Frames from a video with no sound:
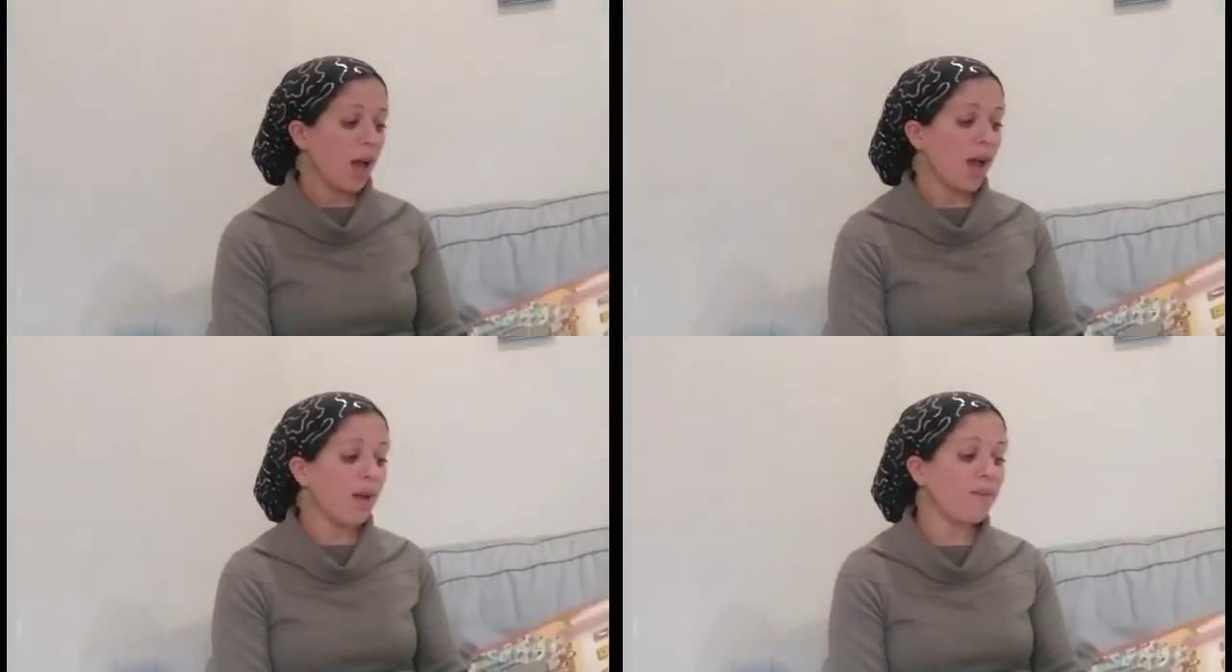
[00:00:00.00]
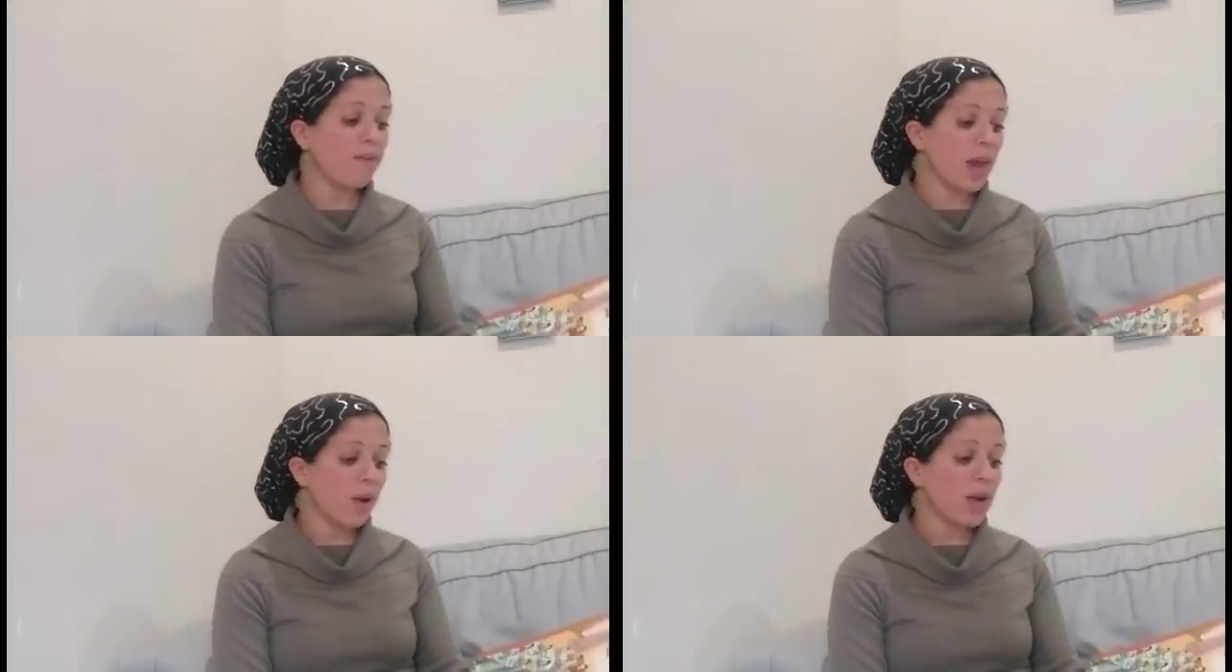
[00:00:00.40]
A
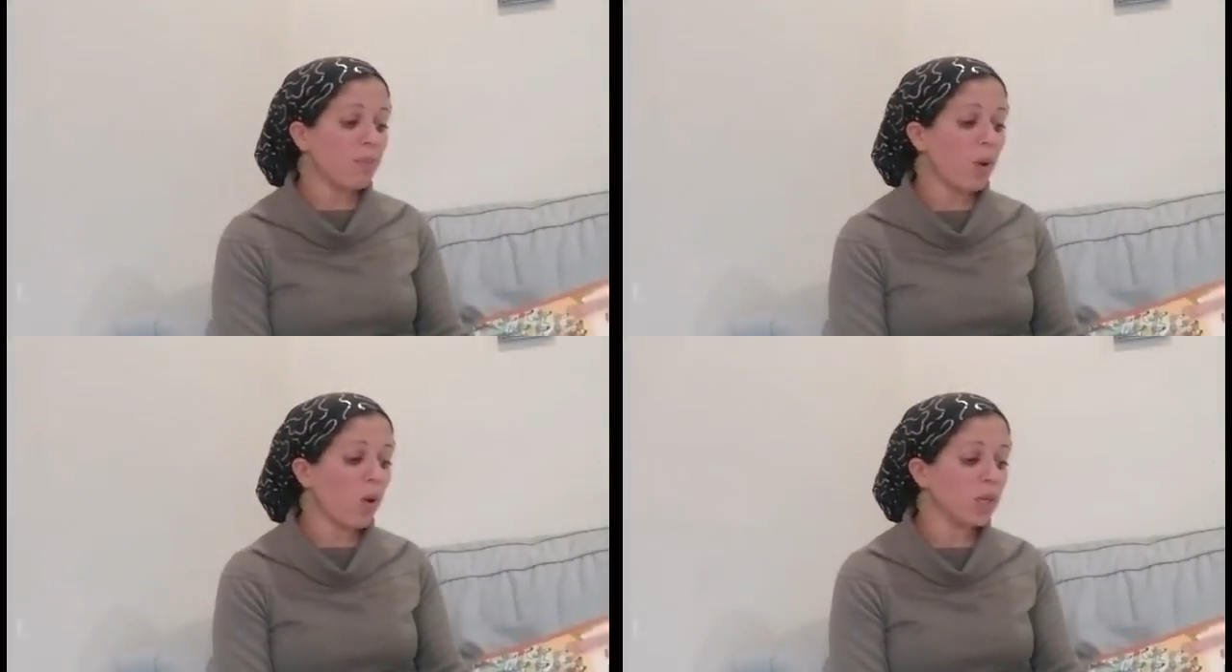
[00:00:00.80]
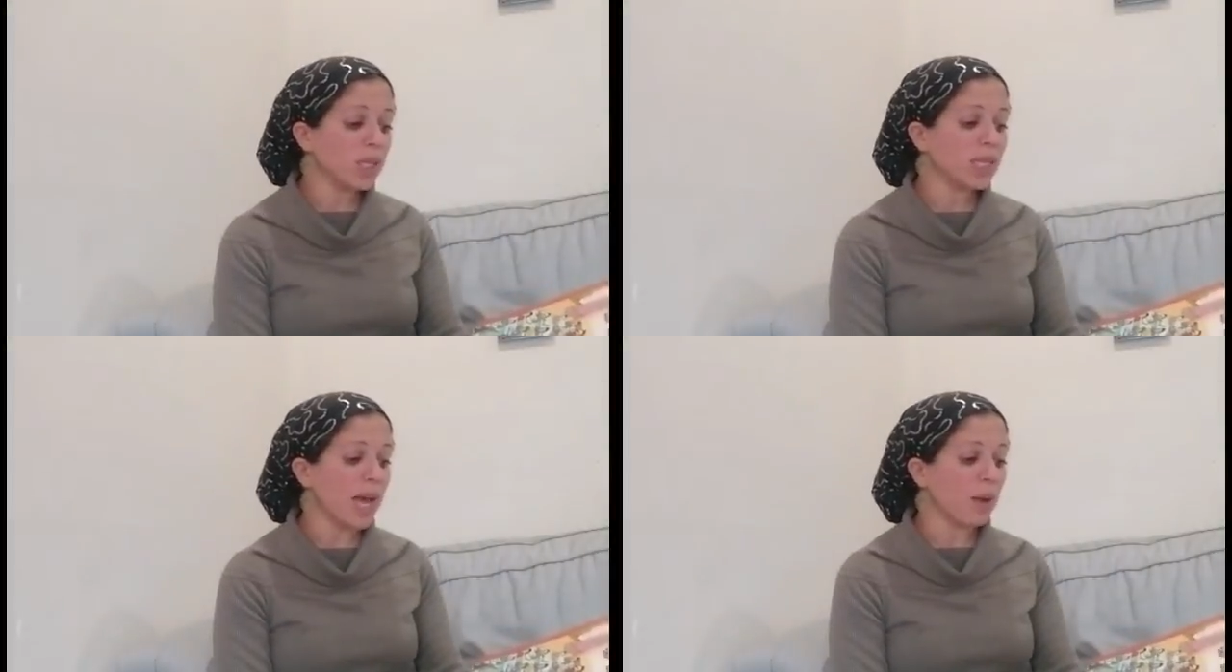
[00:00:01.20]
very
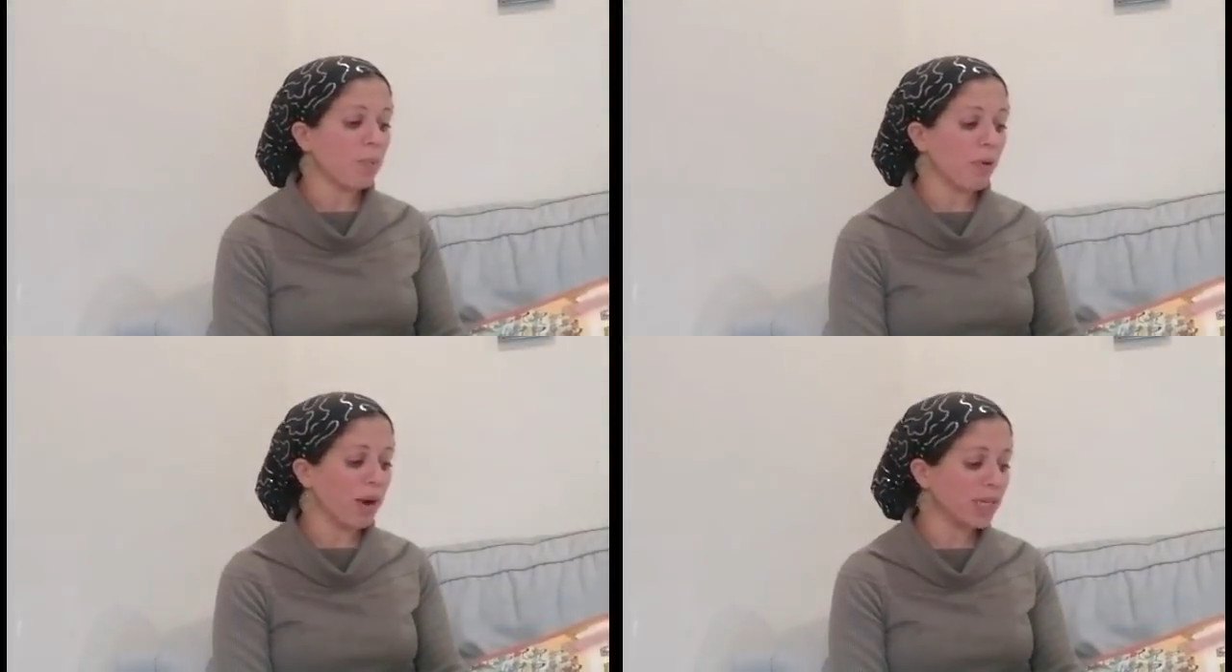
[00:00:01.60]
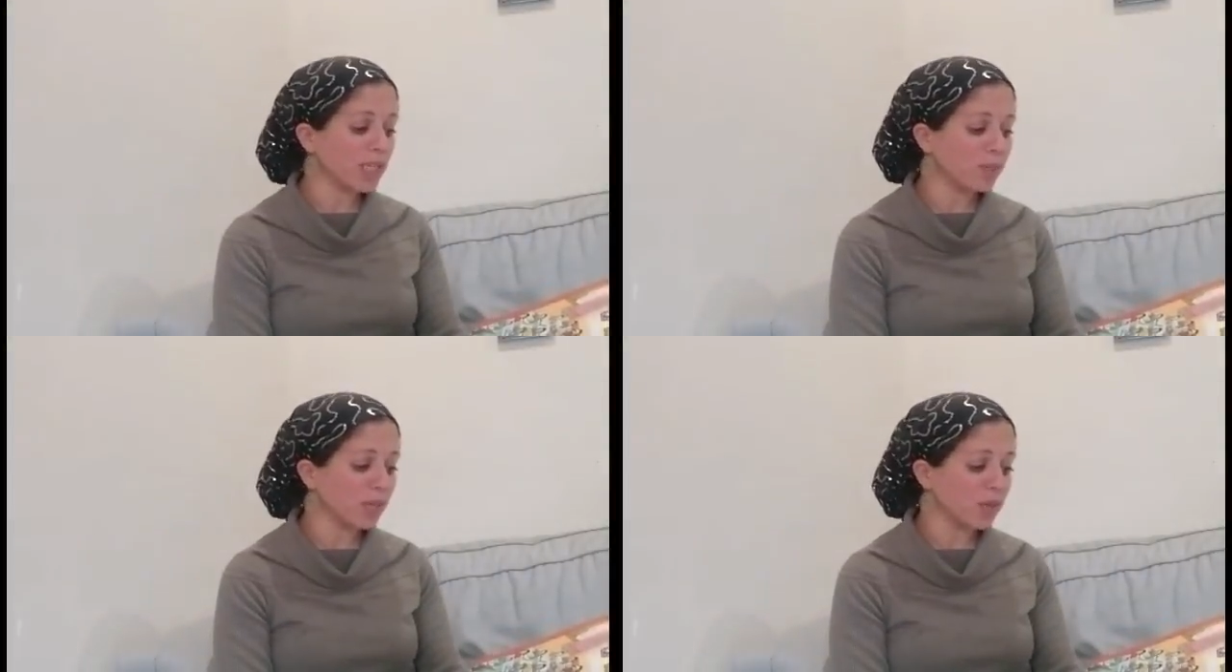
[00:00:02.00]
important and
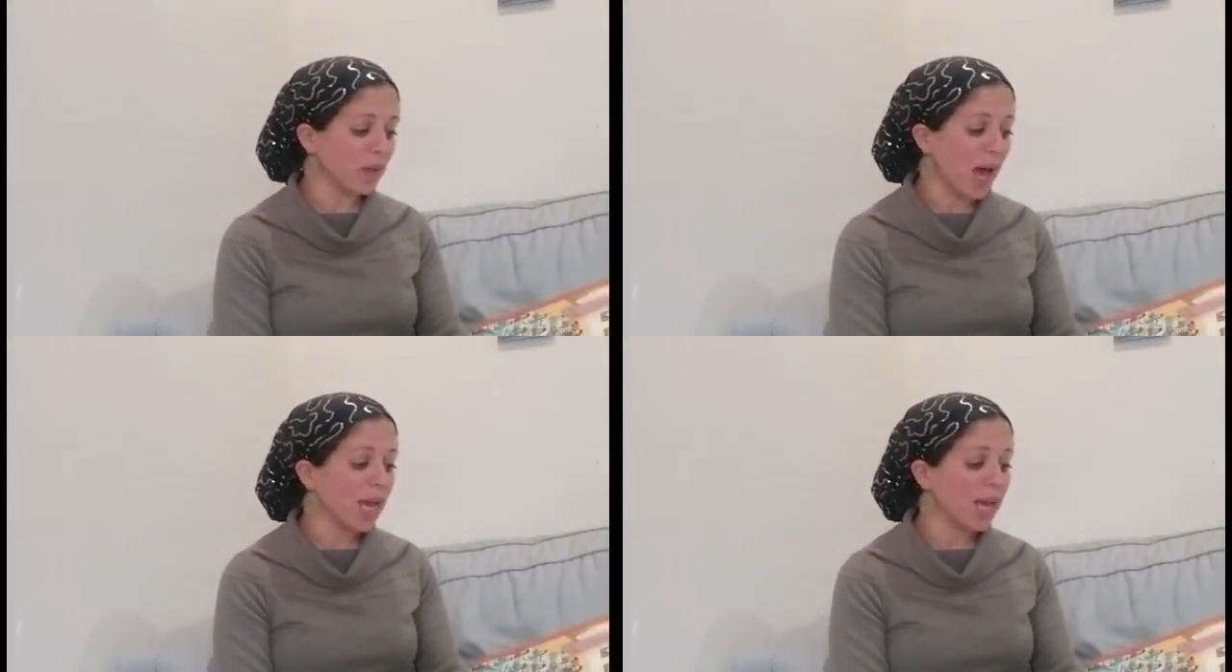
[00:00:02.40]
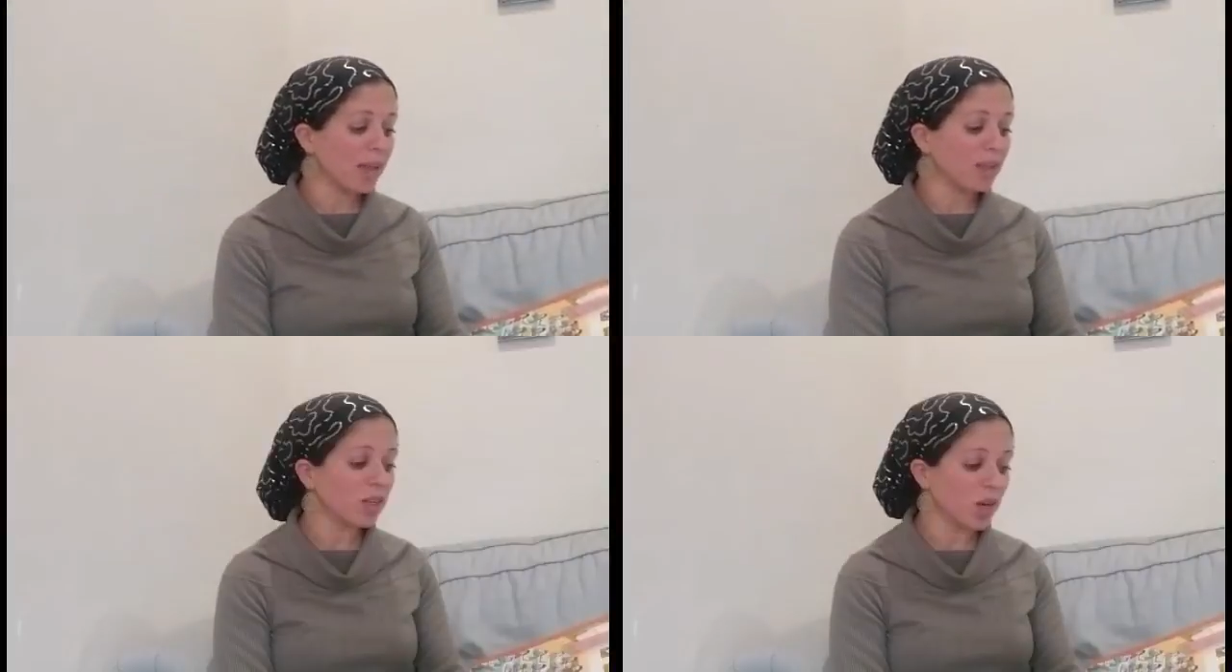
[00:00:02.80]
precious mitzvah
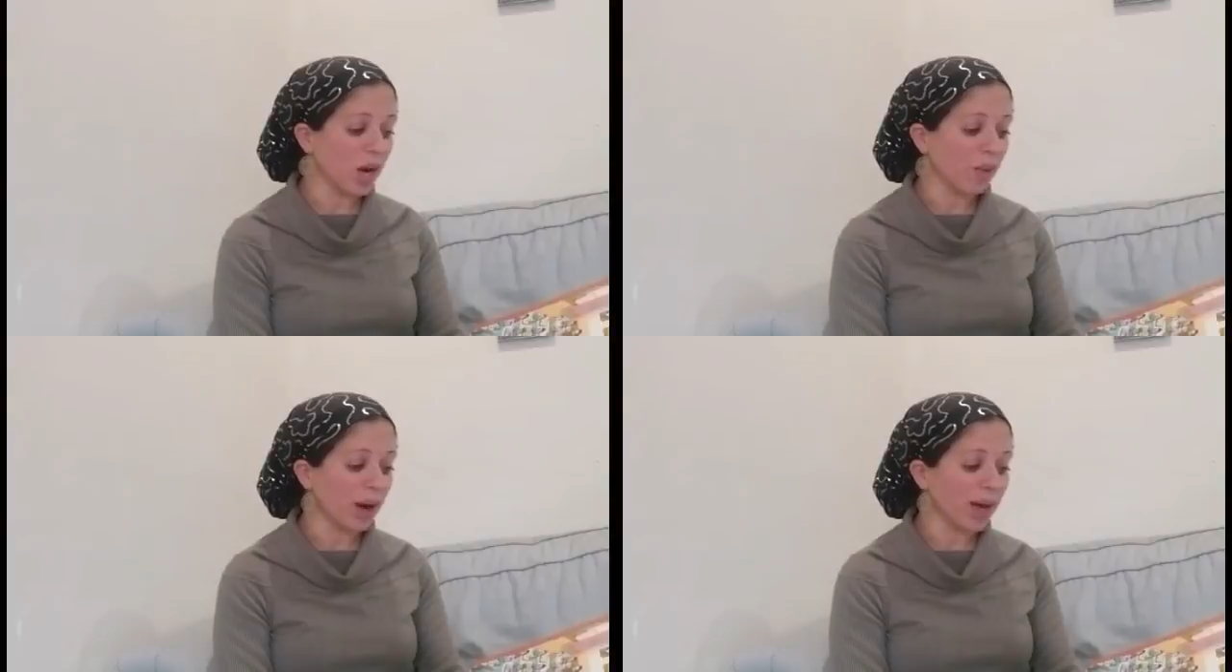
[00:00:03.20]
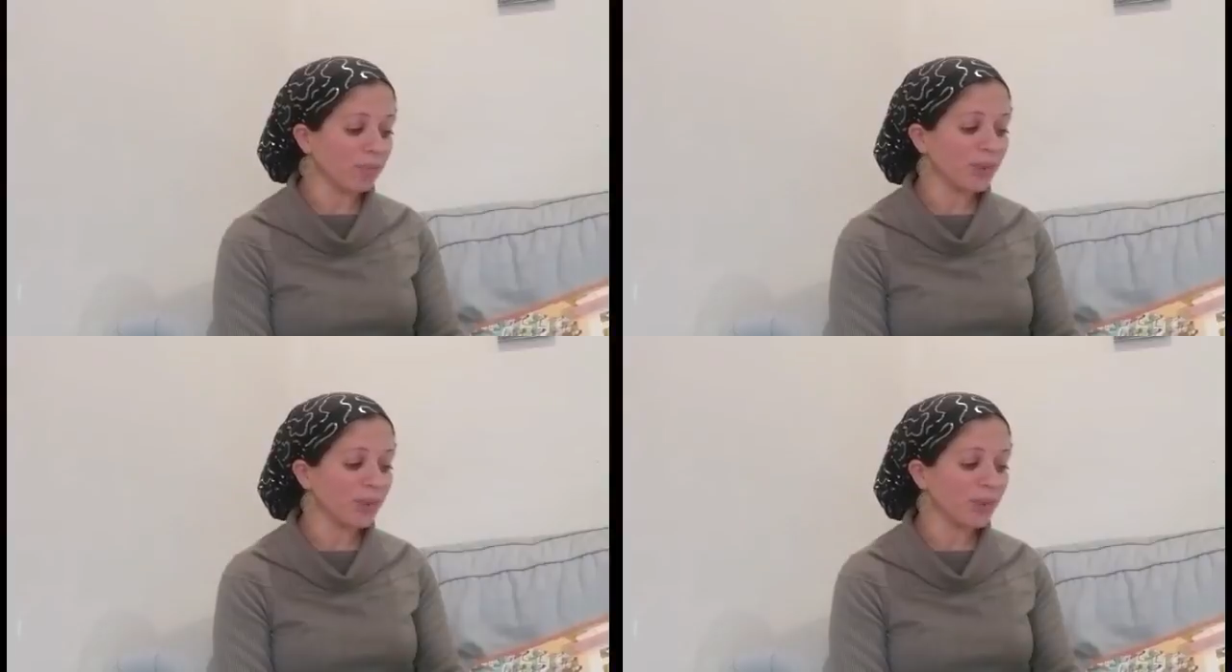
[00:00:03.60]
in the Torah